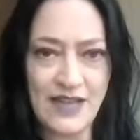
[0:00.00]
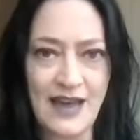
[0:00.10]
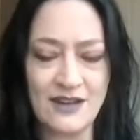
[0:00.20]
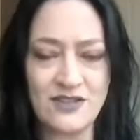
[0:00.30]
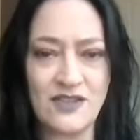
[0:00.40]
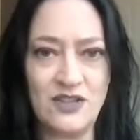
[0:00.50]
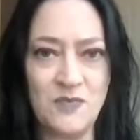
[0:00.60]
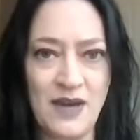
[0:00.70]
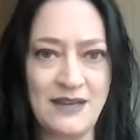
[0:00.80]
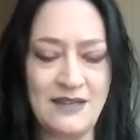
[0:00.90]
cash that
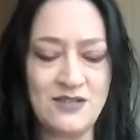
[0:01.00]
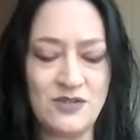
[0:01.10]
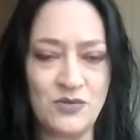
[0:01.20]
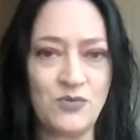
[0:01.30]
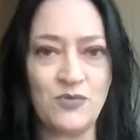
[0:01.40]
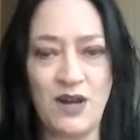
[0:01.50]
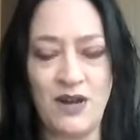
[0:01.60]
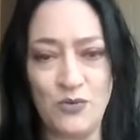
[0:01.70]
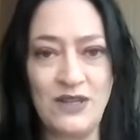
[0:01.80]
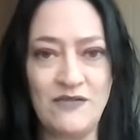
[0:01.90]
you might need to
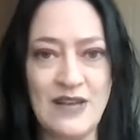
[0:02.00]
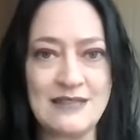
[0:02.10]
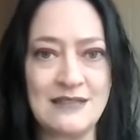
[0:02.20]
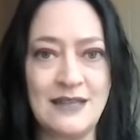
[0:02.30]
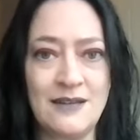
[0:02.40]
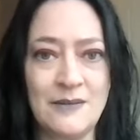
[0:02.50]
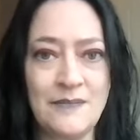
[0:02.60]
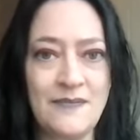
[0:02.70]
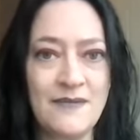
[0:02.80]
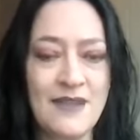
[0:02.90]
reinvest later.